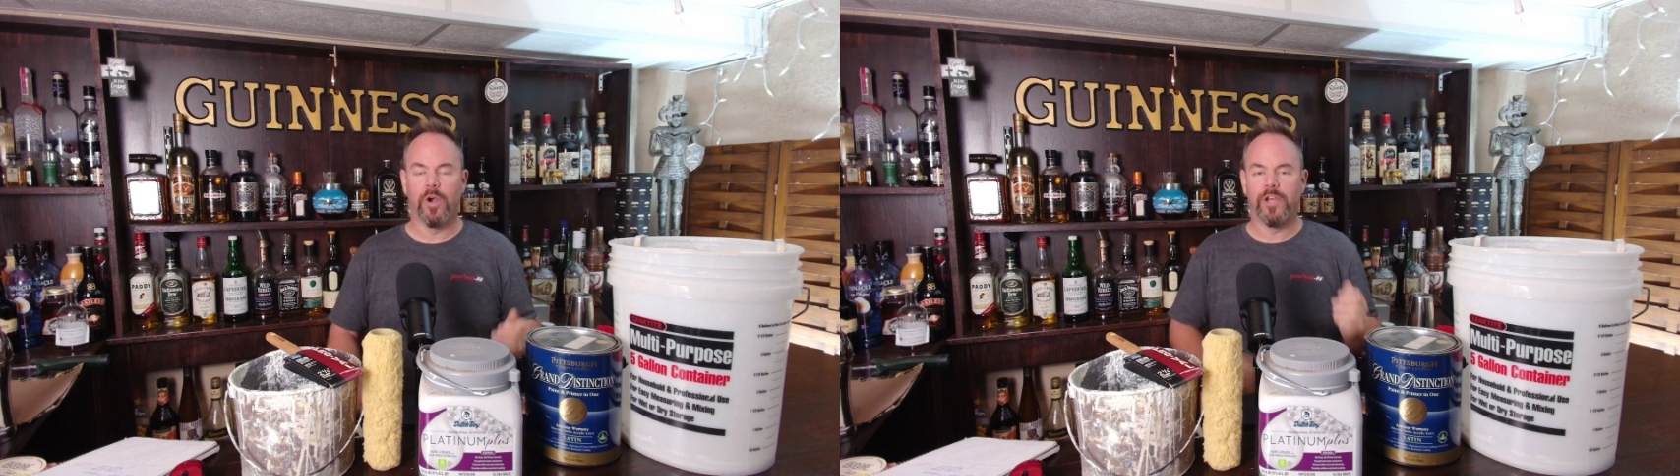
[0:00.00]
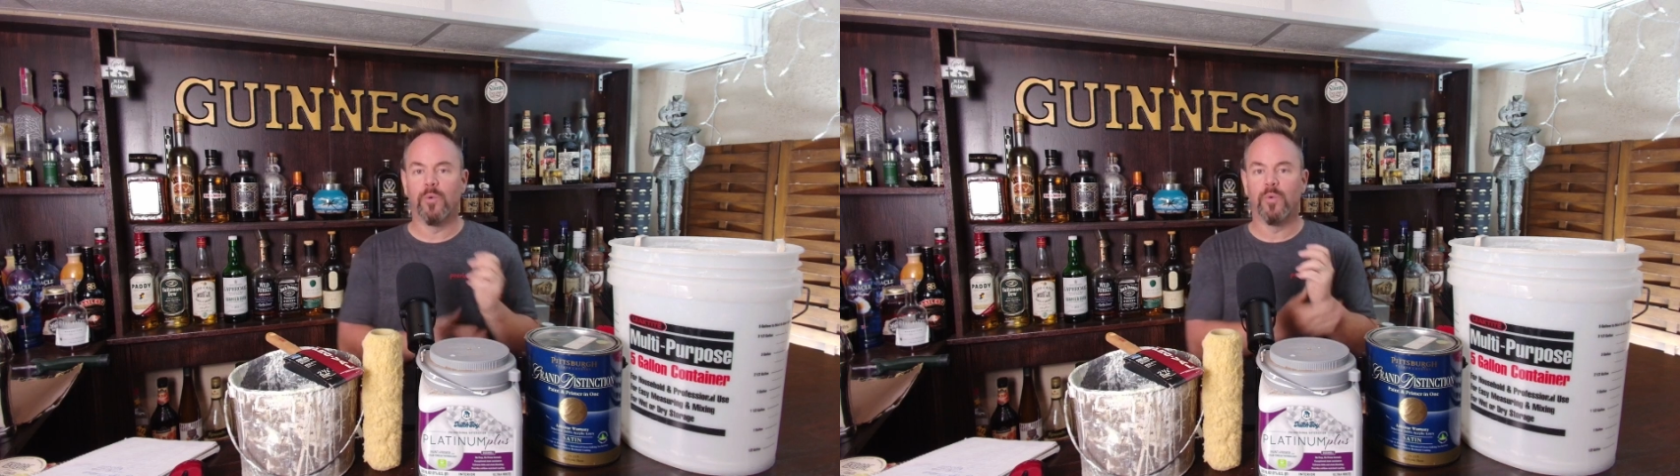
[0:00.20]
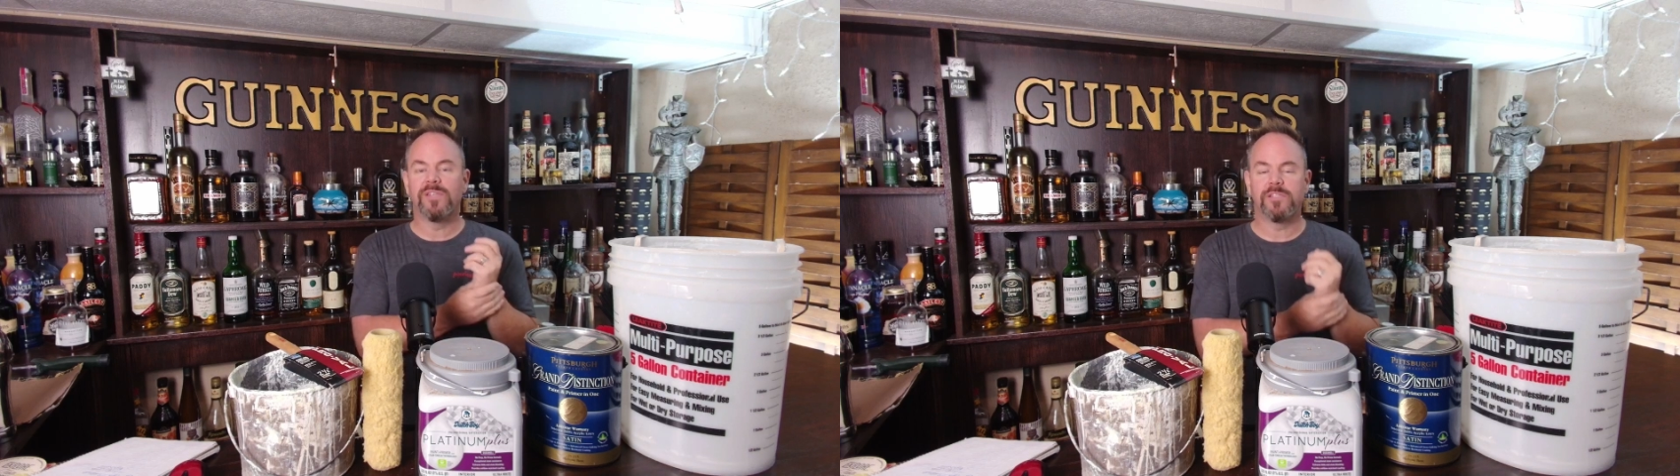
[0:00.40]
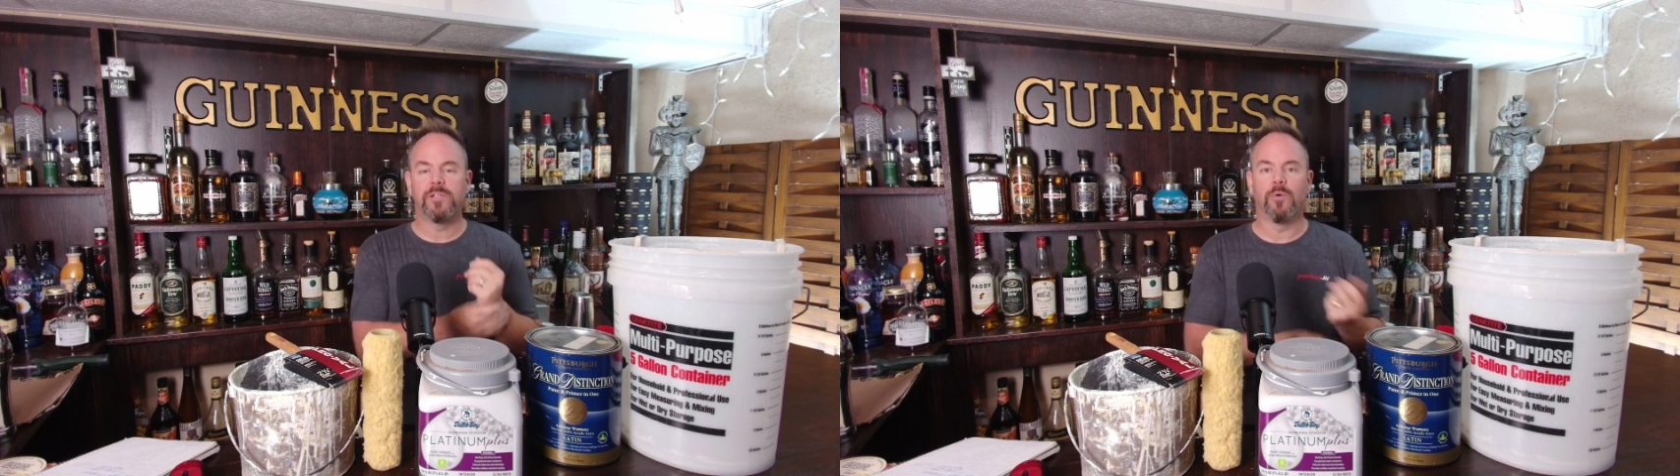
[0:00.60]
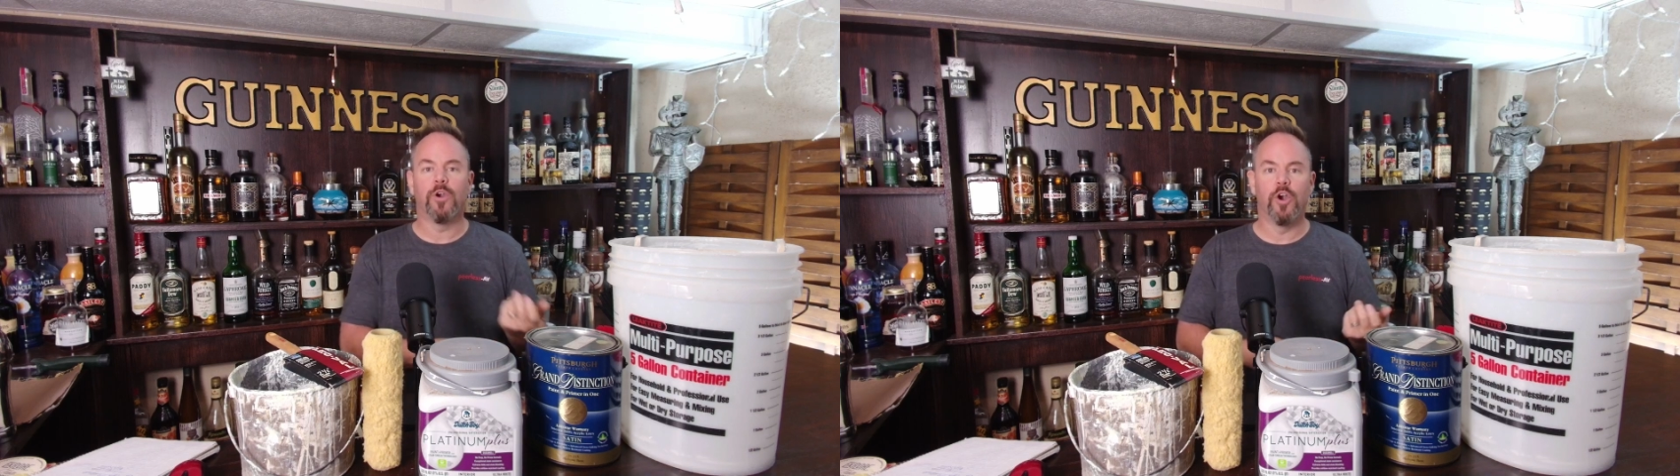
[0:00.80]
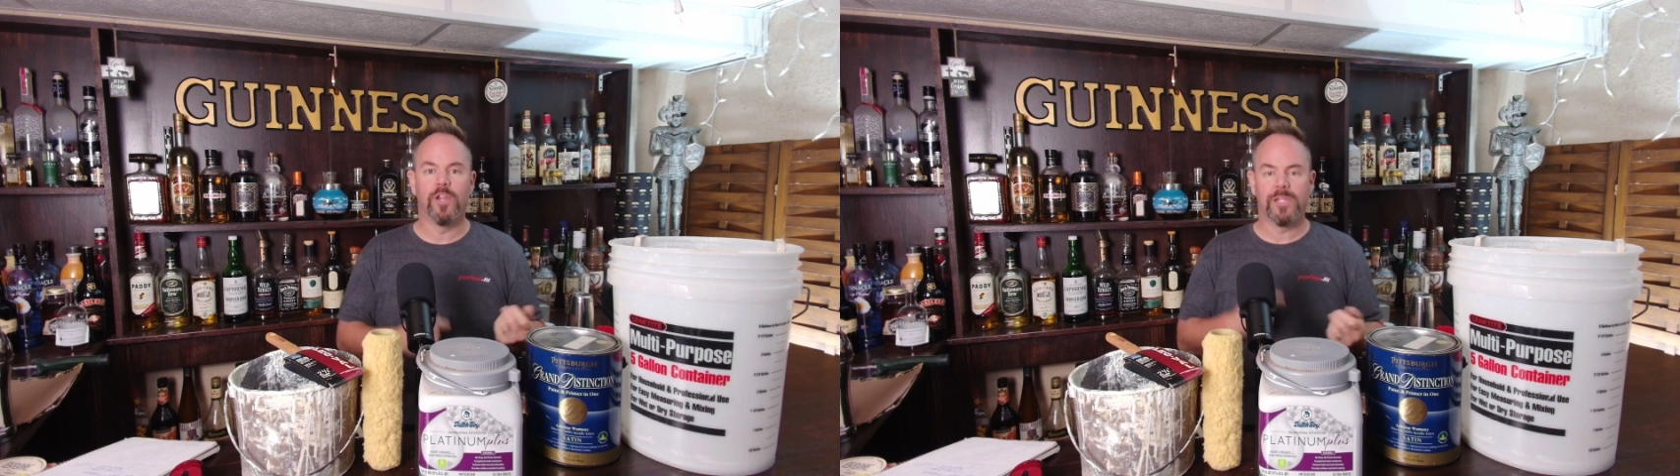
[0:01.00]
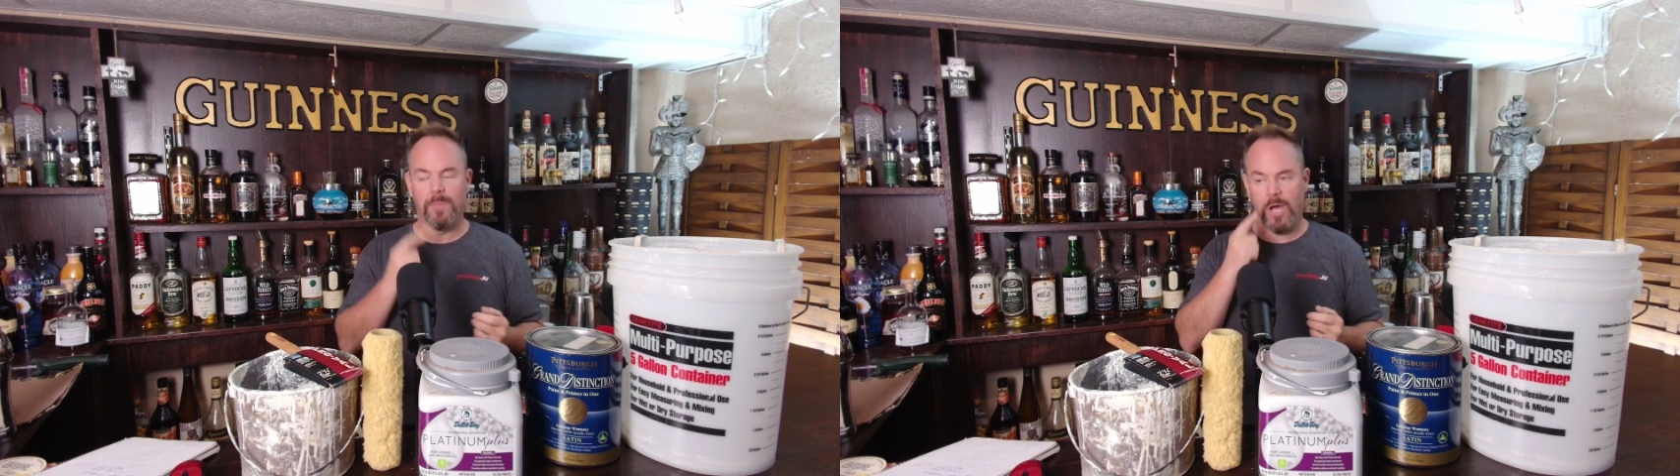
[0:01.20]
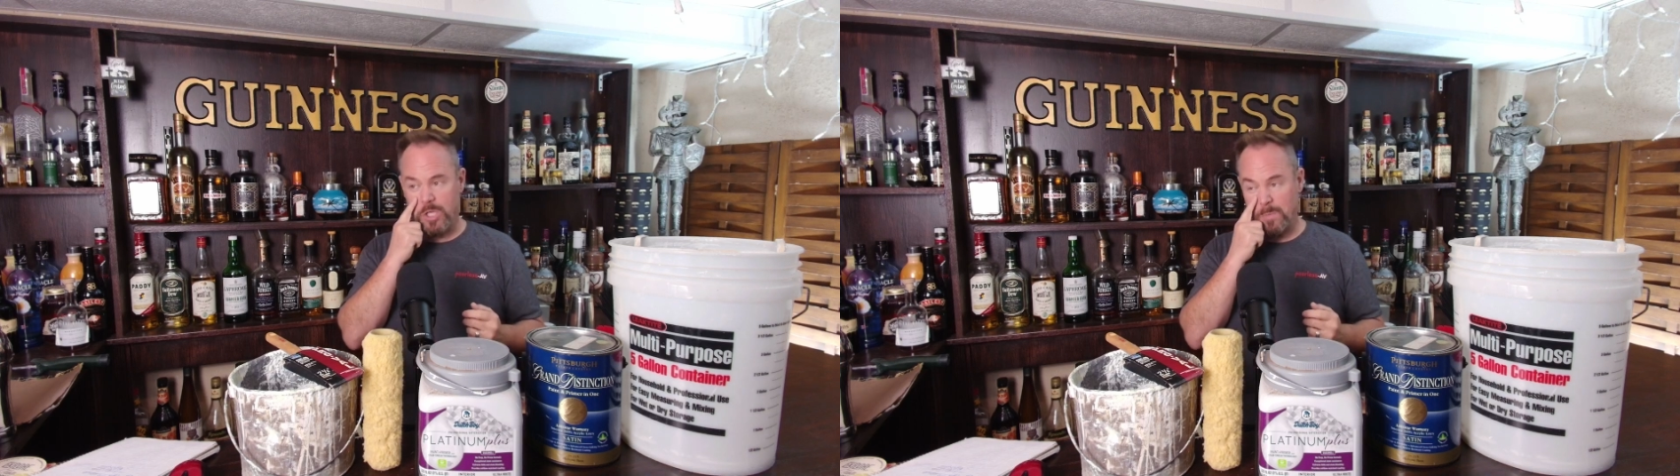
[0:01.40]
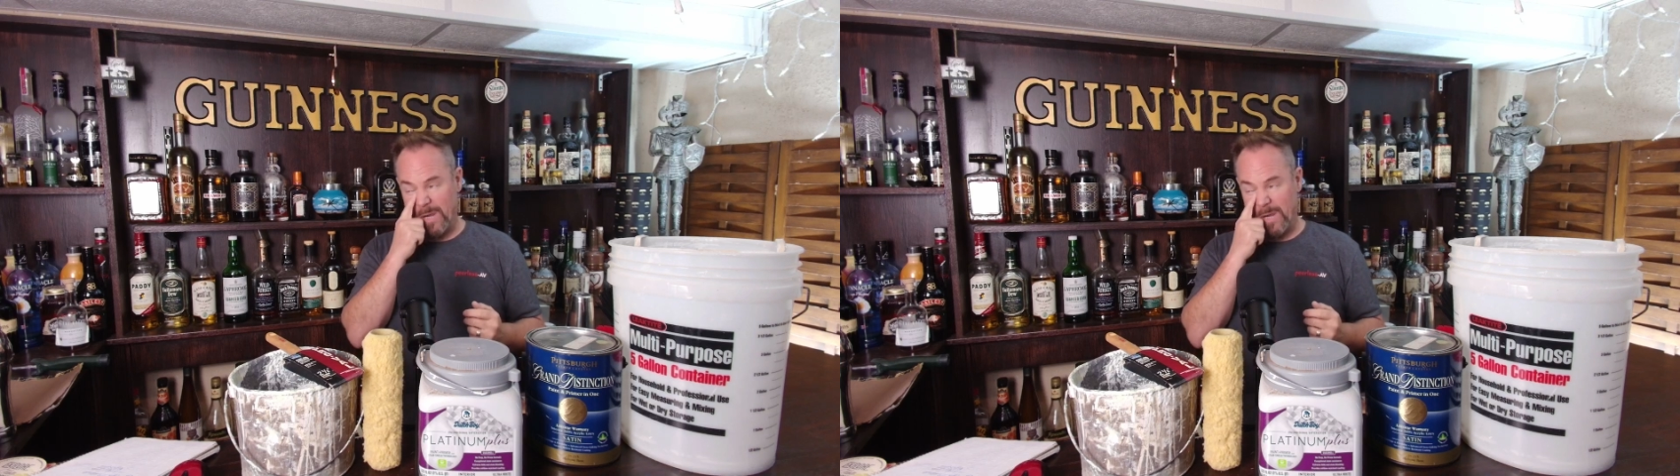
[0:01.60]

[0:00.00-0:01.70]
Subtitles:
and your wrists don't hurt as much.